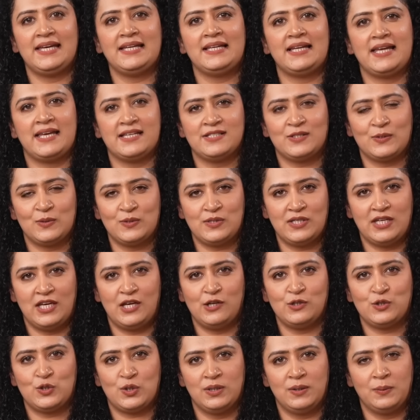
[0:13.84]
in
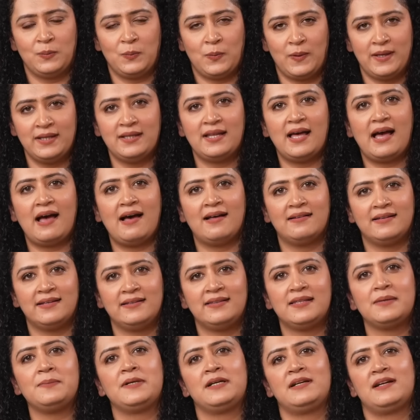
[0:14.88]
association with
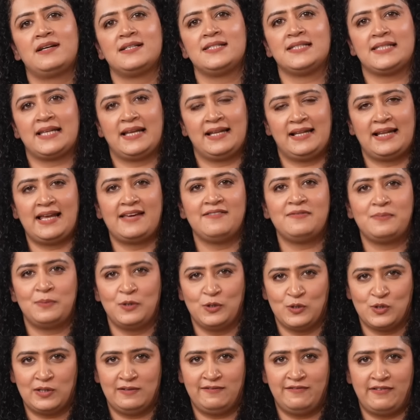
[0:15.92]
Aditya Birla Sun Life
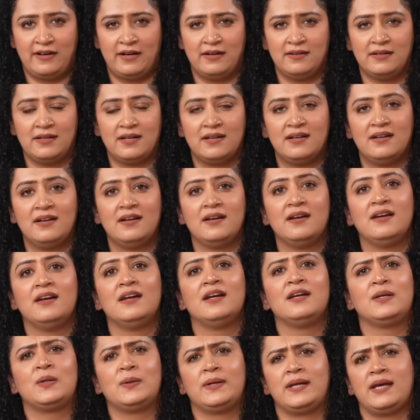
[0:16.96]
Mutual Fund.
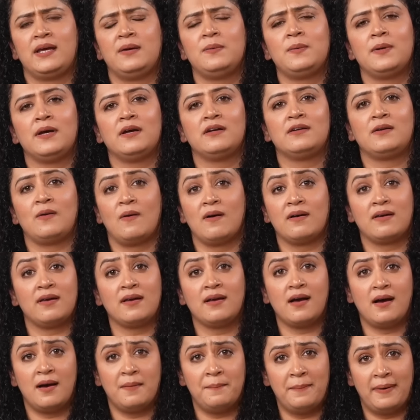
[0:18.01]
Today we are
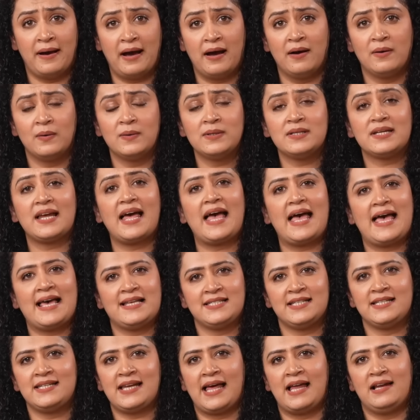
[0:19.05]
talking about
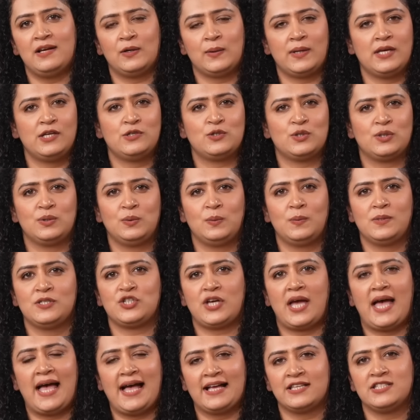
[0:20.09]
asset allocation, which
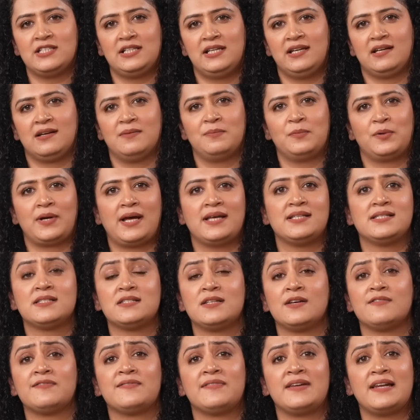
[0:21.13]
actually comprises
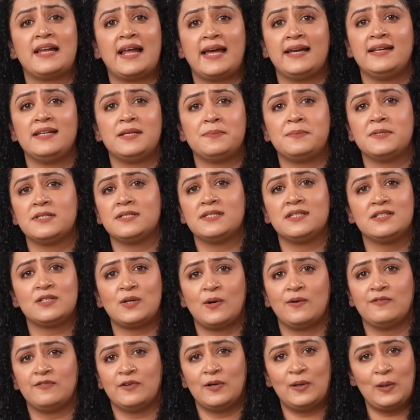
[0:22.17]
of 90%
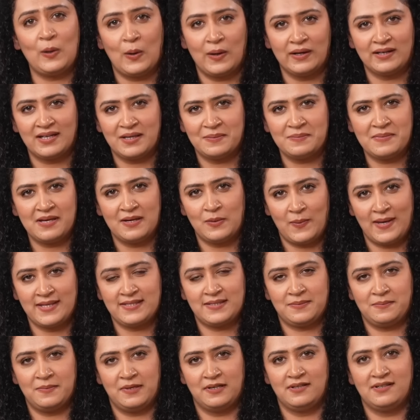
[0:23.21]
of your long-term
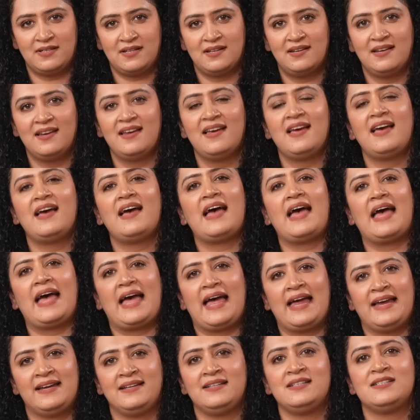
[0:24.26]
investment.
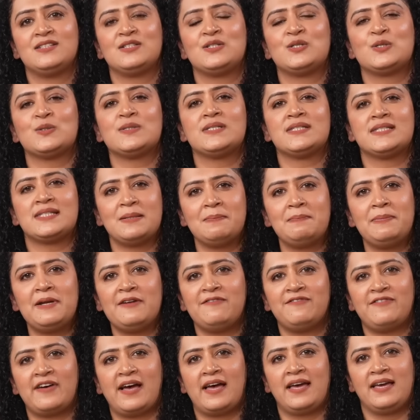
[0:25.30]
And to
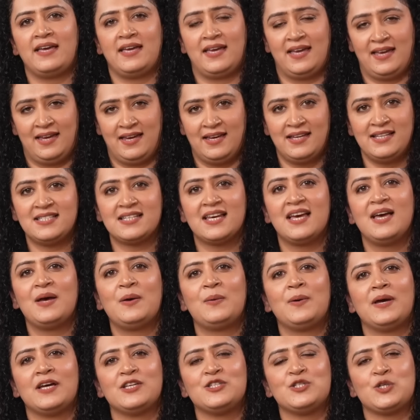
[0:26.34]
simplify it,
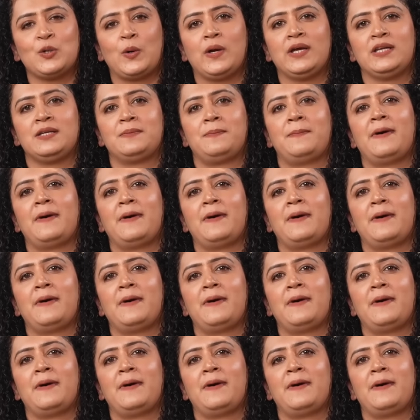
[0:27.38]
we are joined